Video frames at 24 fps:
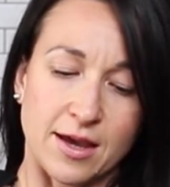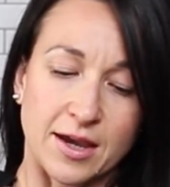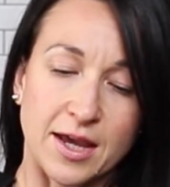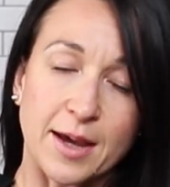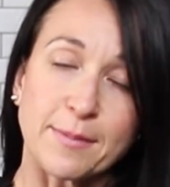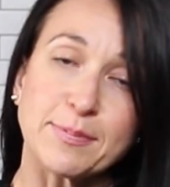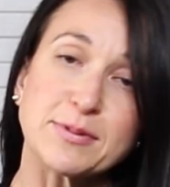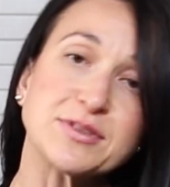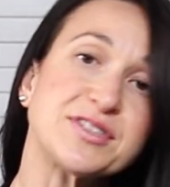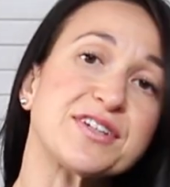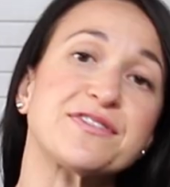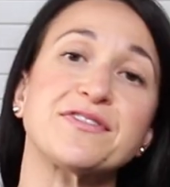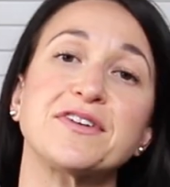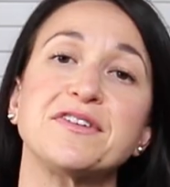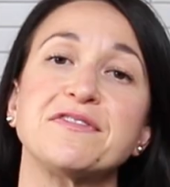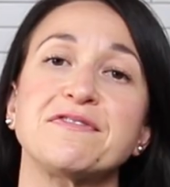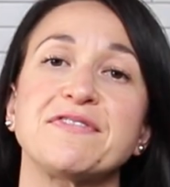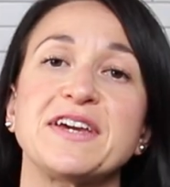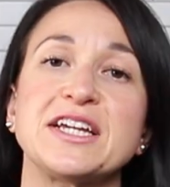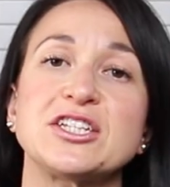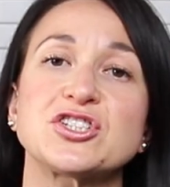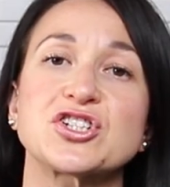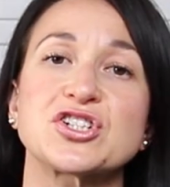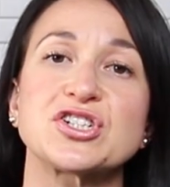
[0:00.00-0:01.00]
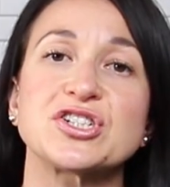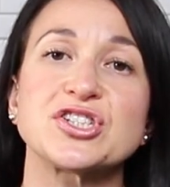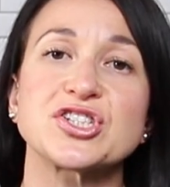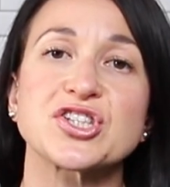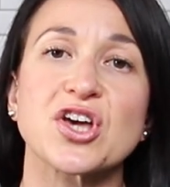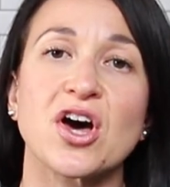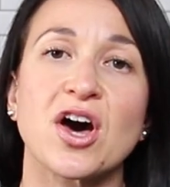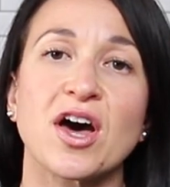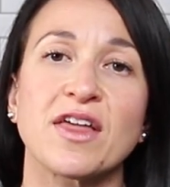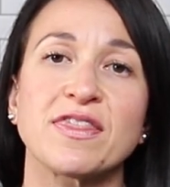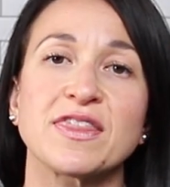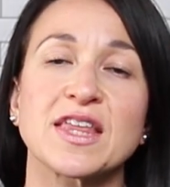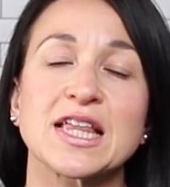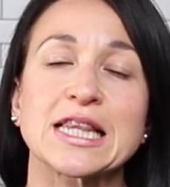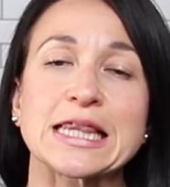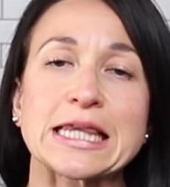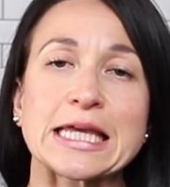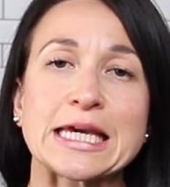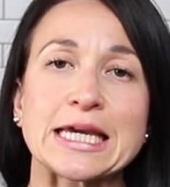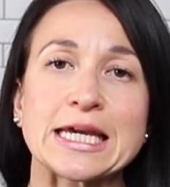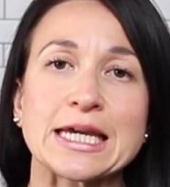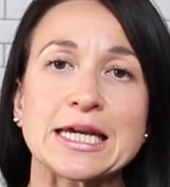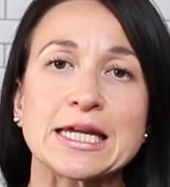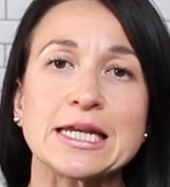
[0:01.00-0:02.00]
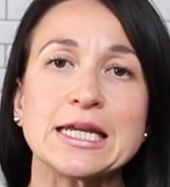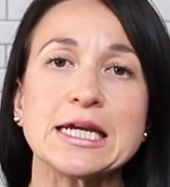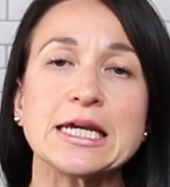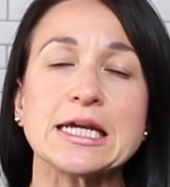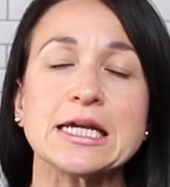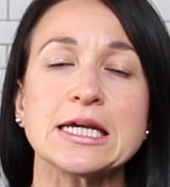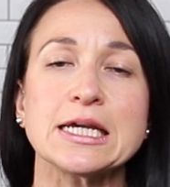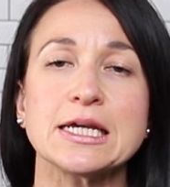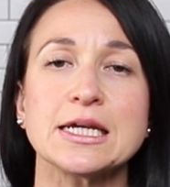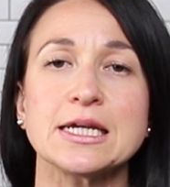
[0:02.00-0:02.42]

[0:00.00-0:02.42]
a couple of different features on the lid.